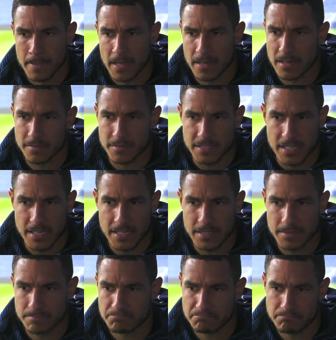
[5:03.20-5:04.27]
Another
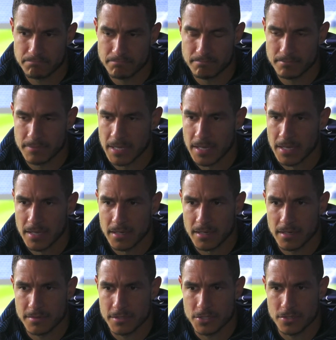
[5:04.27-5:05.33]
day,
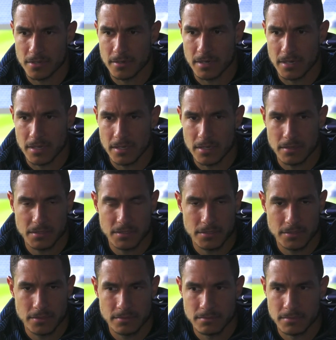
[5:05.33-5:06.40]
another stroke of luck,
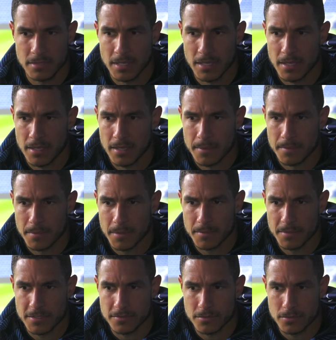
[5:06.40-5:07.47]
a bit of
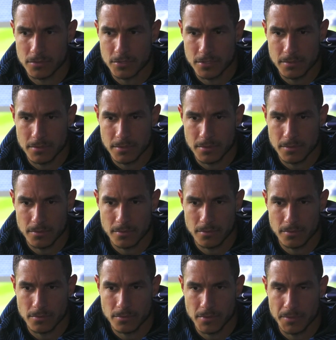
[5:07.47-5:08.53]
misfortune.
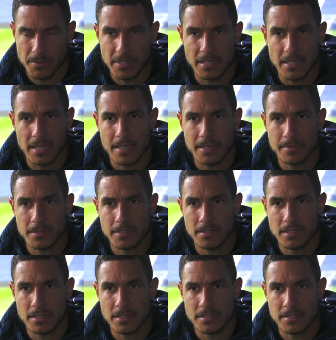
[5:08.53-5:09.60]
We win the game
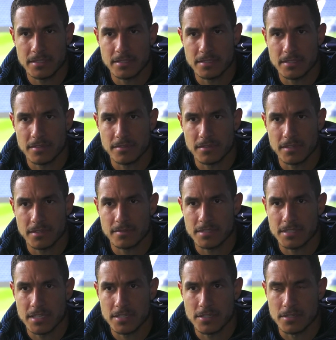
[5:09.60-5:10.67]
and this is a different
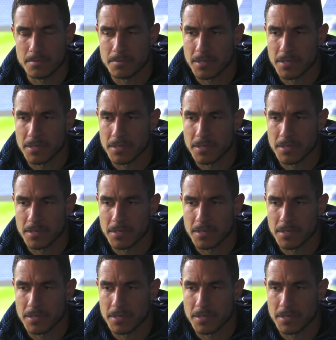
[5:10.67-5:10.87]
conversation.